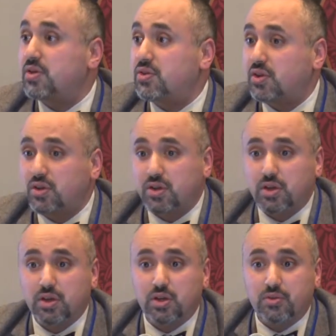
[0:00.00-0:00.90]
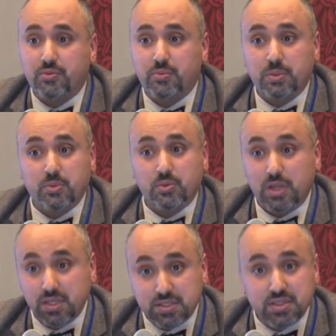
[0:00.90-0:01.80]
and young people,
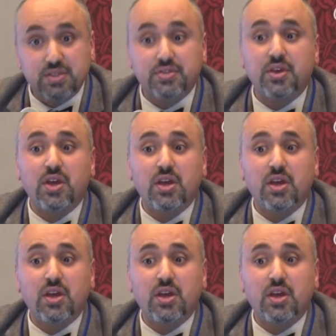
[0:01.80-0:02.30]
Desis,